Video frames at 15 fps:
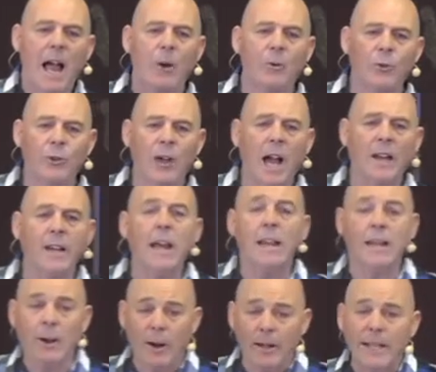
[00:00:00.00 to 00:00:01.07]
outside.
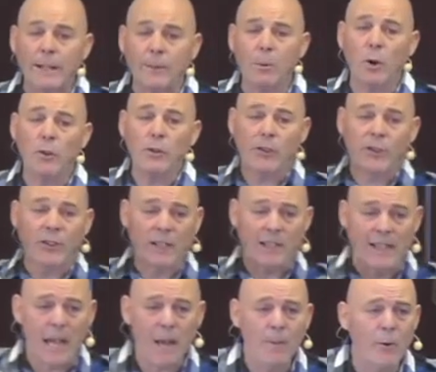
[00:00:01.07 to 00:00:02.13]
Now, I need to put a
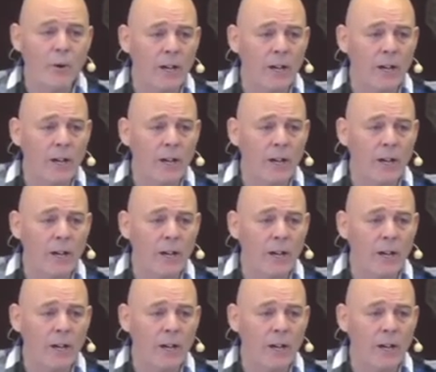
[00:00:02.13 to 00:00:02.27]
disclaimer